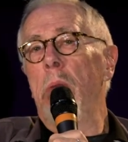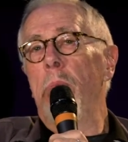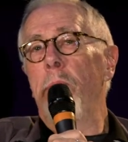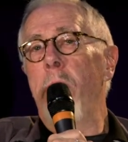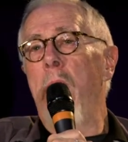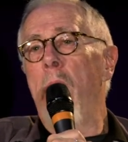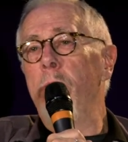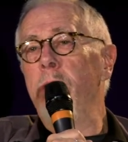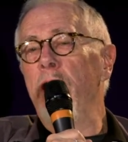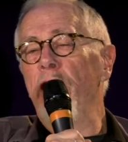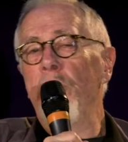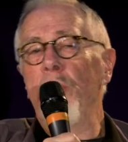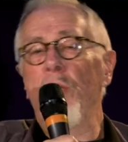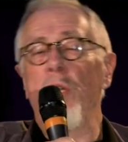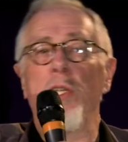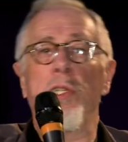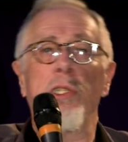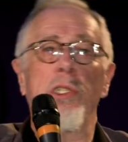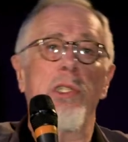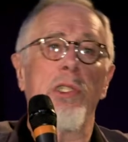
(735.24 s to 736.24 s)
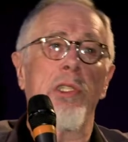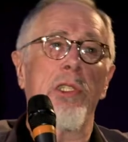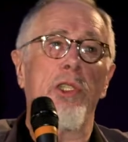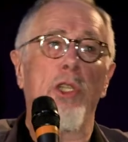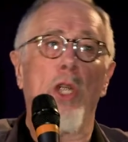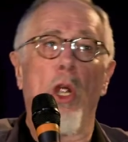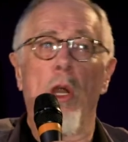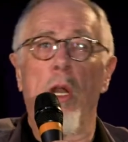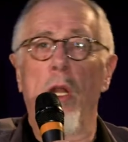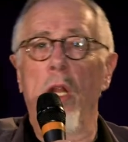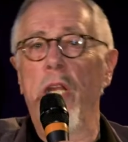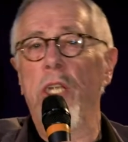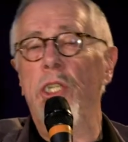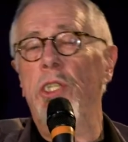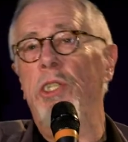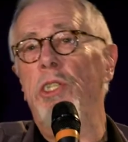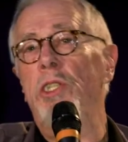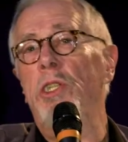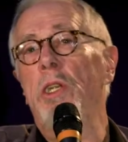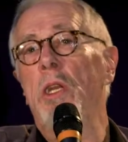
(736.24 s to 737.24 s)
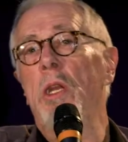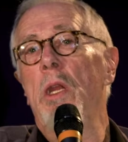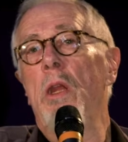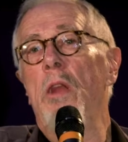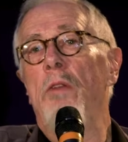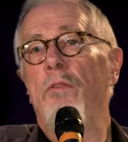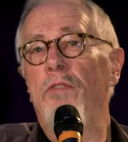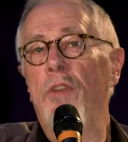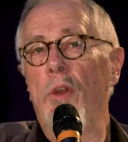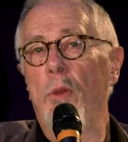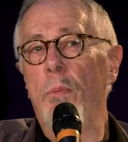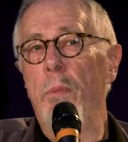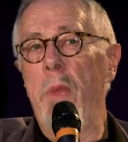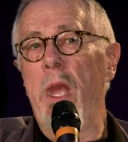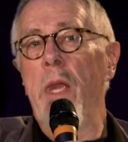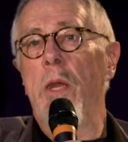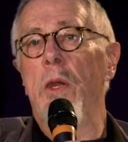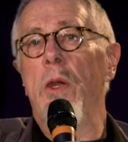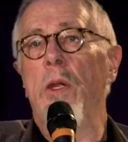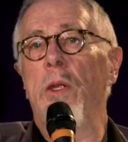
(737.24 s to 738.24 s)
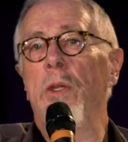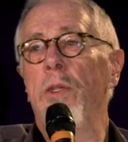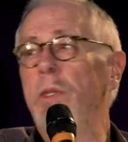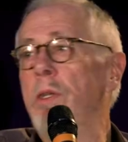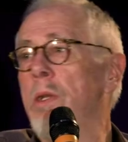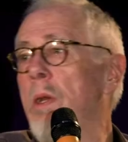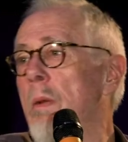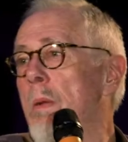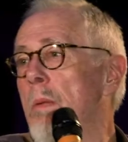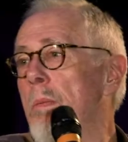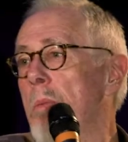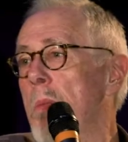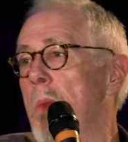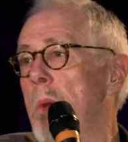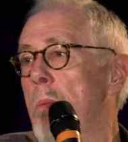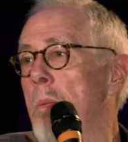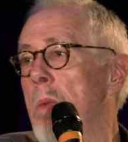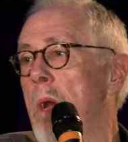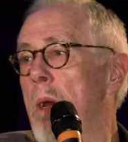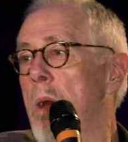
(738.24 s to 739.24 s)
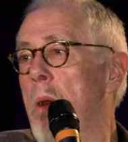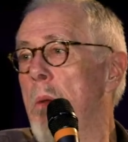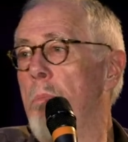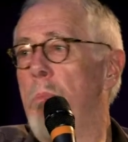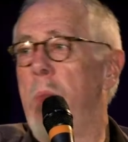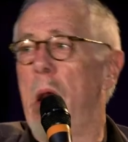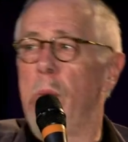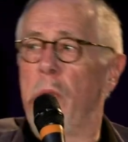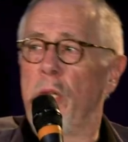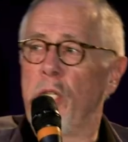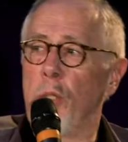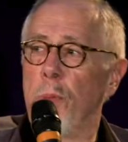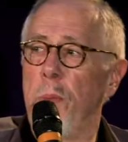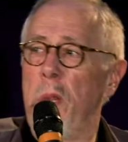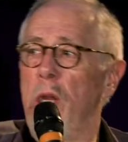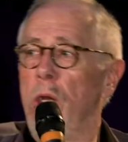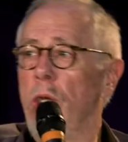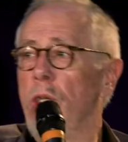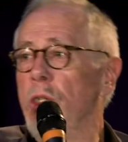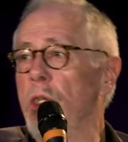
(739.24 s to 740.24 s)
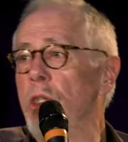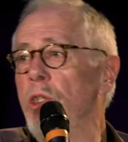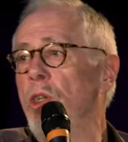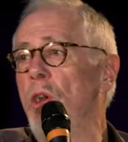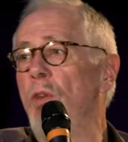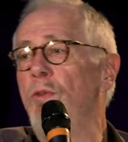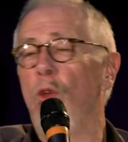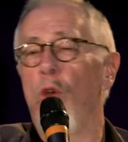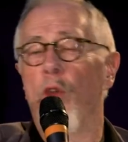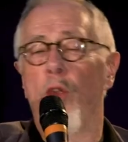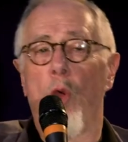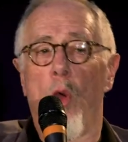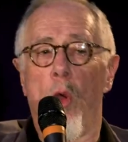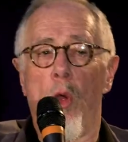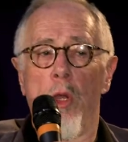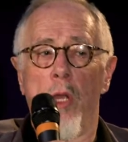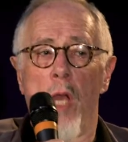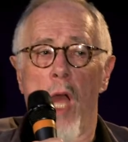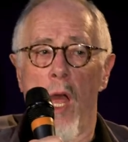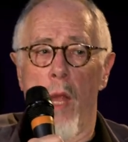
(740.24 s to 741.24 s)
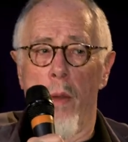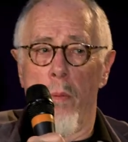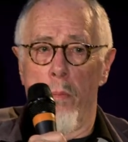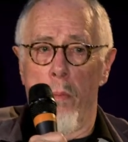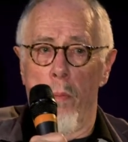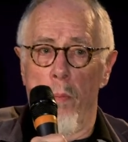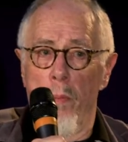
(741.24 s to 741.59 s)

publicists, journalists, filmmakers, public speakers and so forth, all got